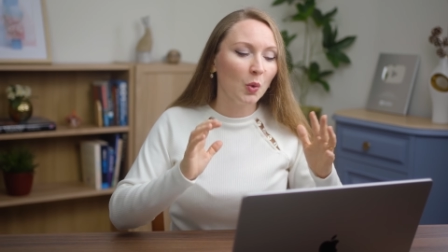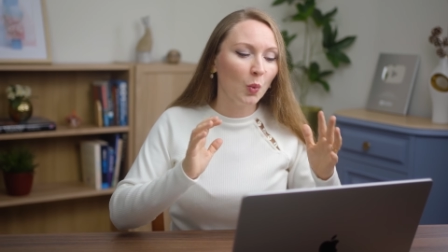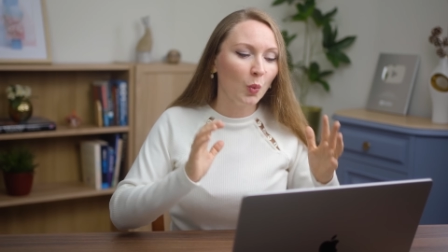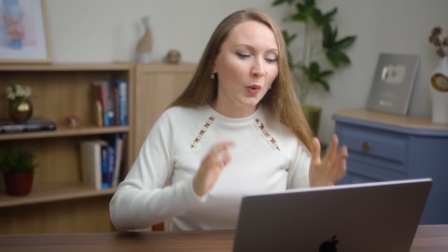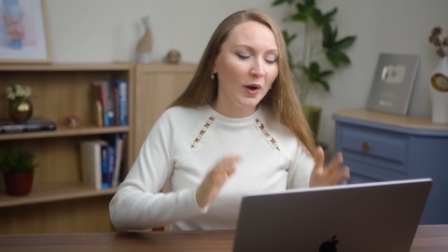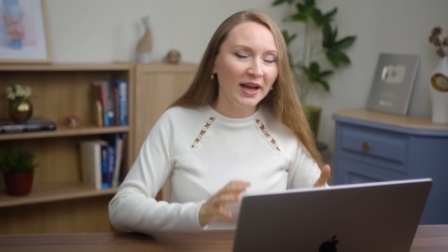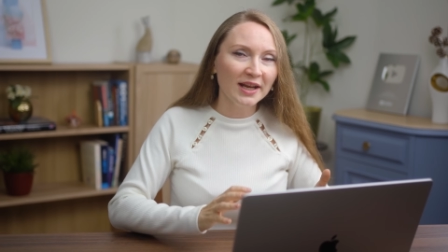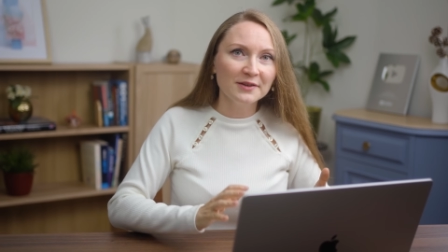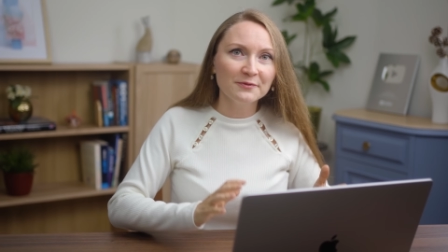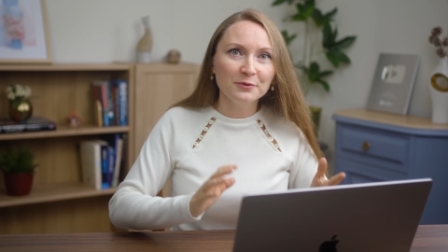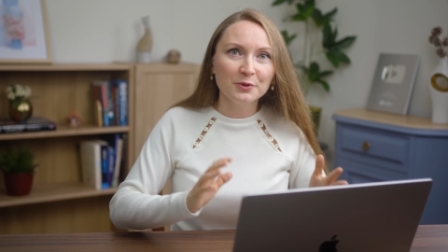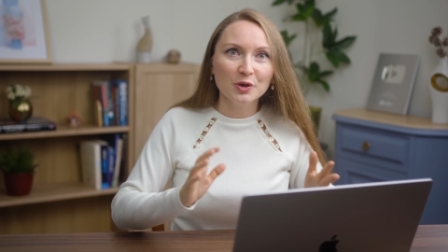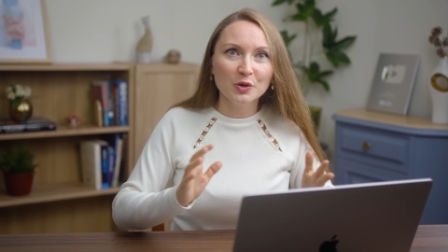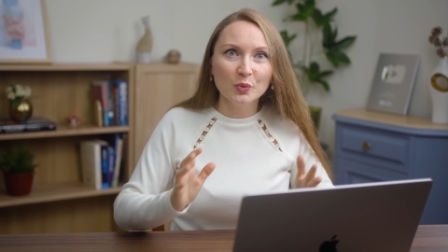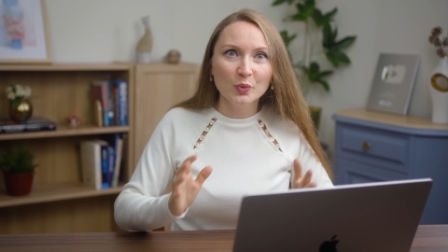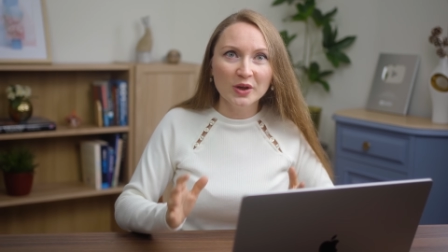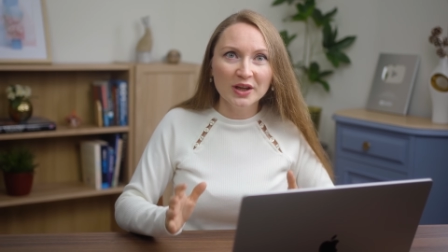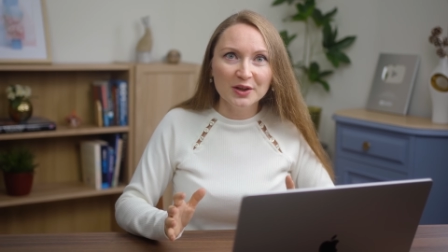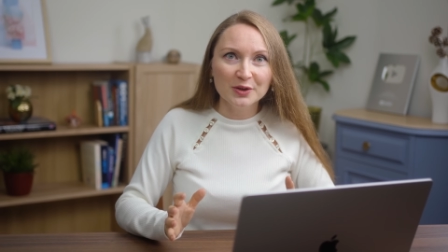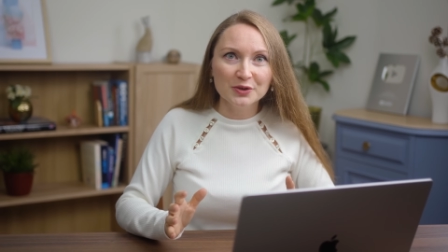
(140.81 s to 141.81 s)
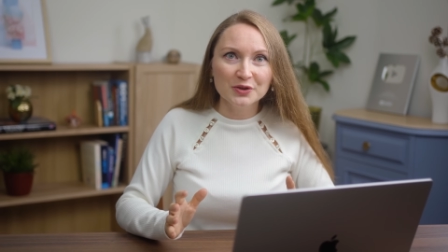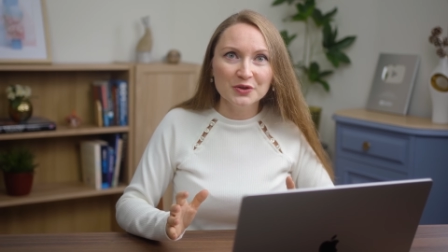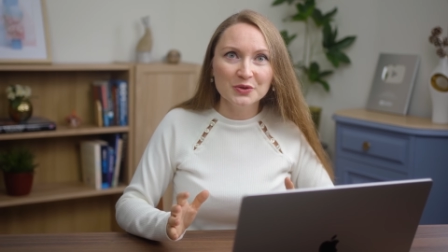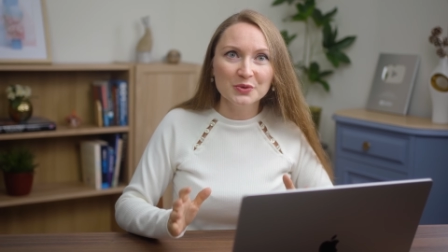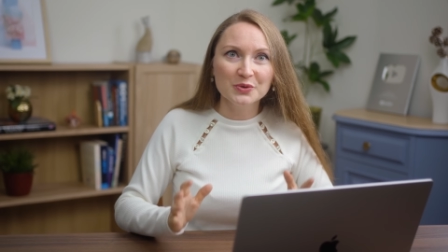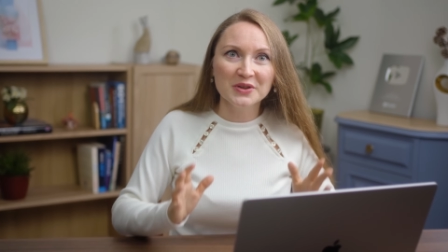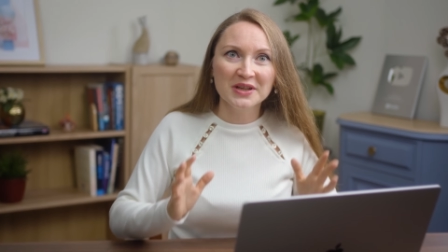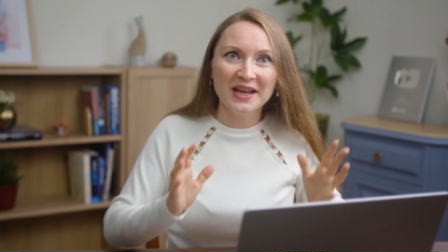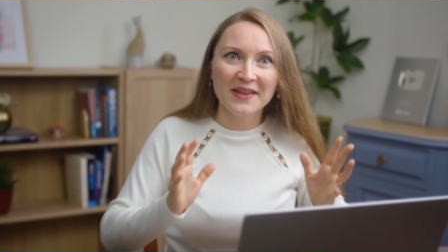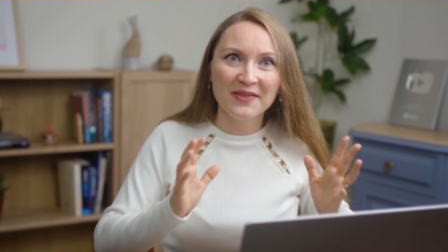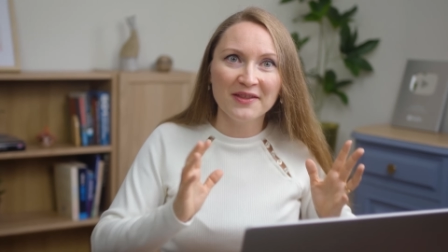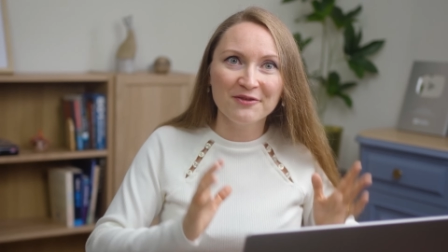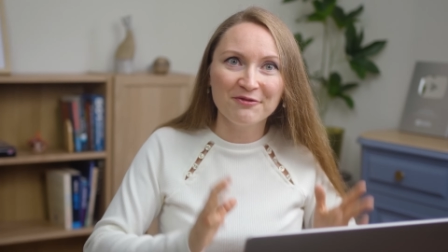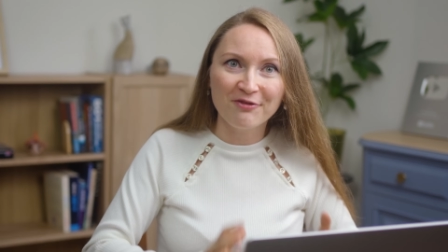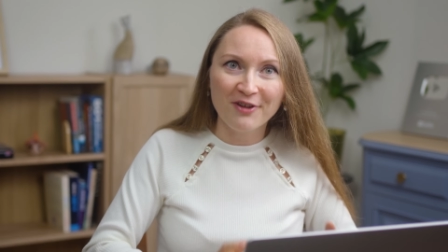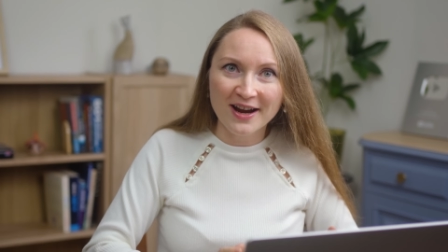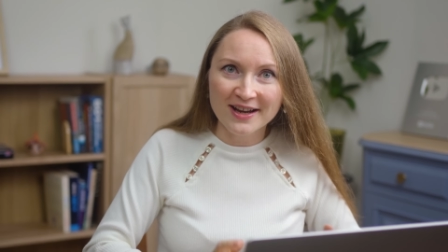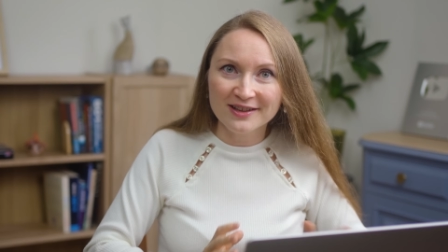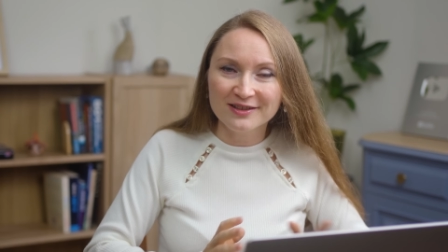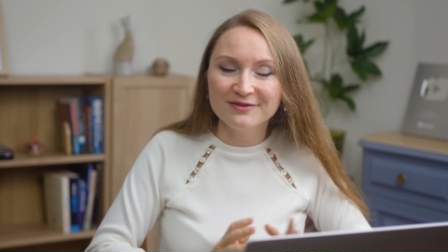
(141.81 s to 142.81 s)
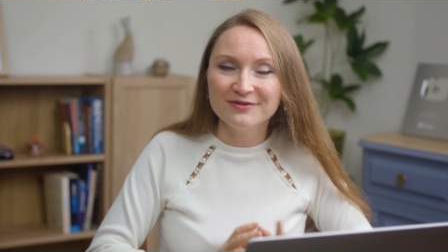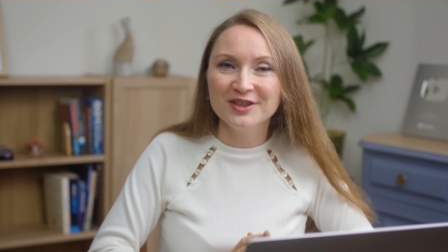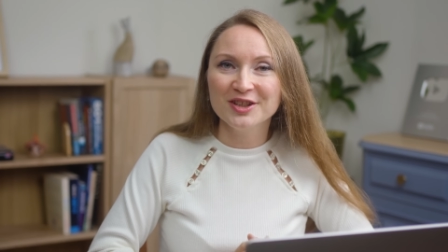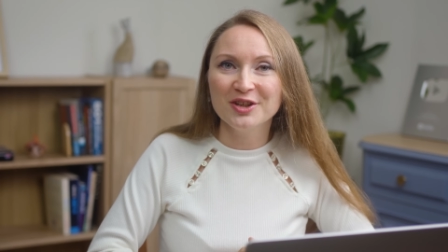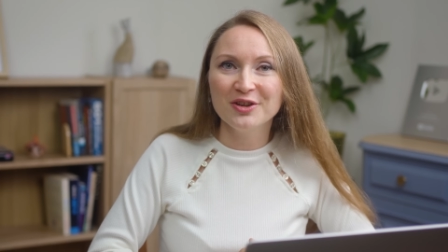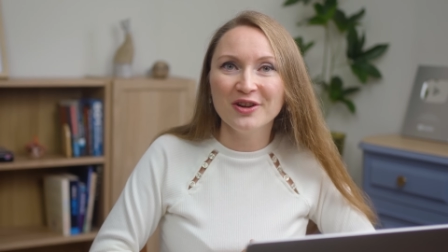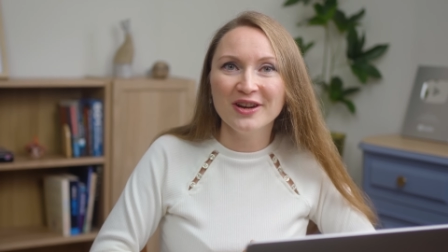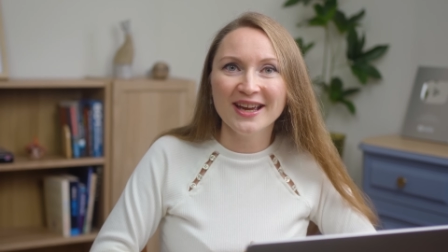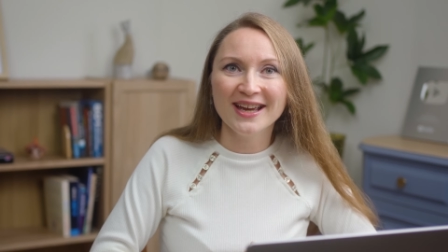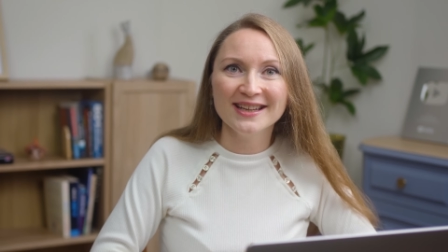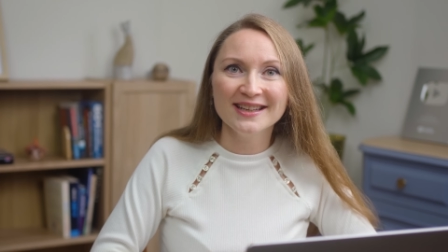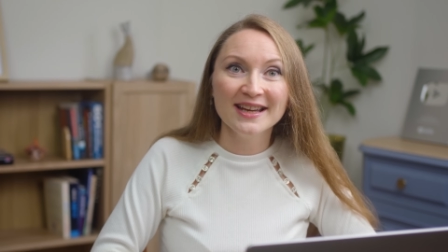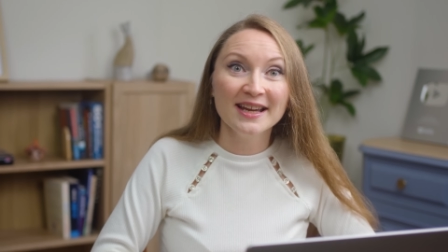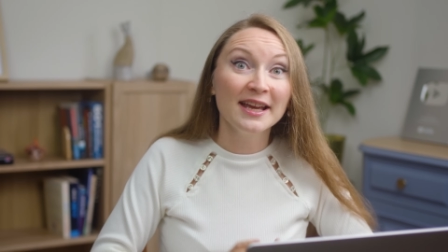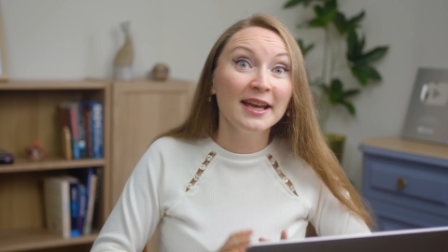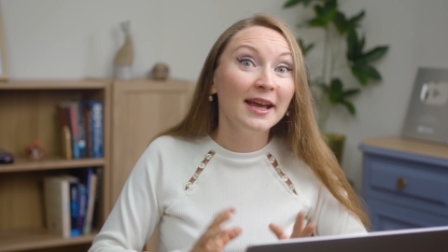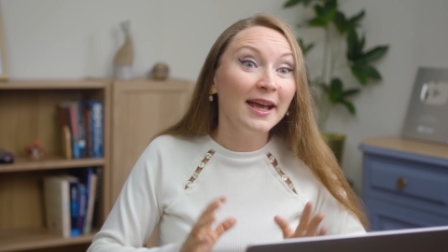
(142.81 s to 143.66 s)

wait for a week or two to get the final video ad,